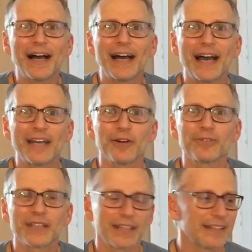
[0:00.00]
I
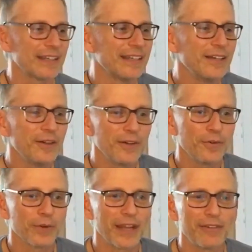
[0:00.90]
don't think
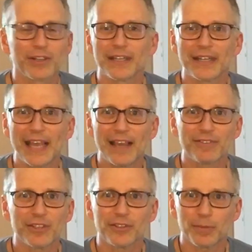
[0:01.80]
we're ever going to
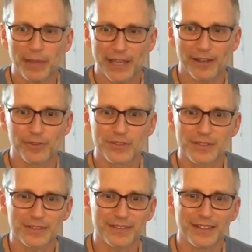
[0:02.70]
have 30
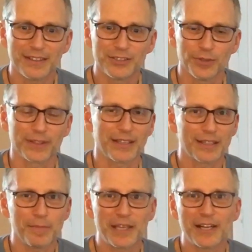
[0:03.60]
pounds doing the
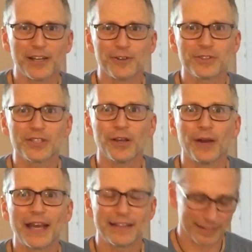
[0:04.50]
Camino, so
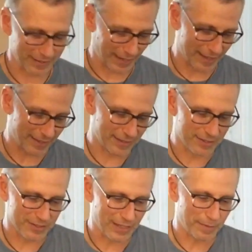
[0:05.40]
I think
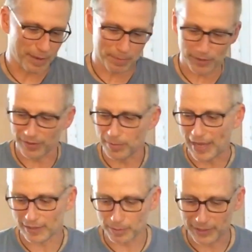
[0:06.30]
this is going to be a perfect
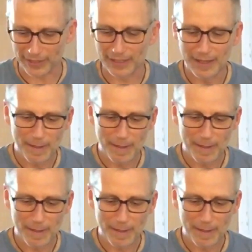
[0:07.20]
pack to bring.